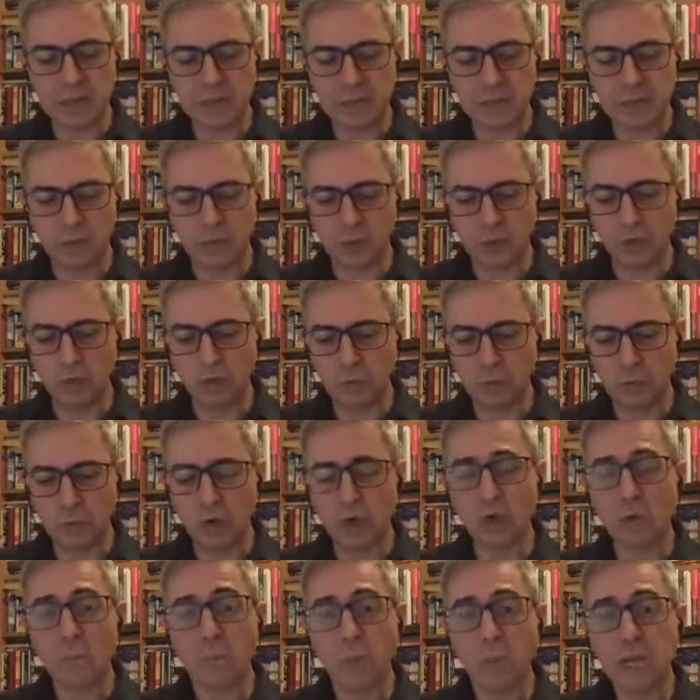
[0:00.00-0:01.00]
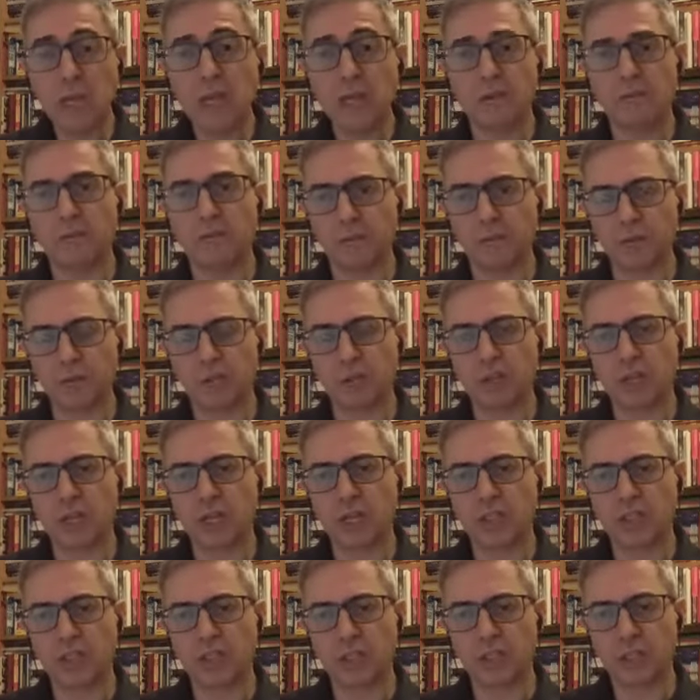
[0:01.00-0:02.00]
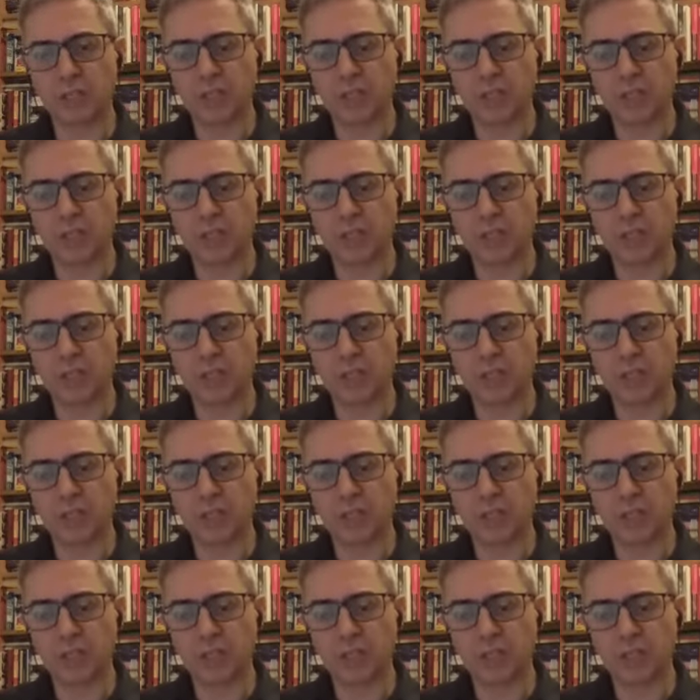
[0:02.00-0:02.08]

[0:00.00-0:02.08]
do more meaningful gestures.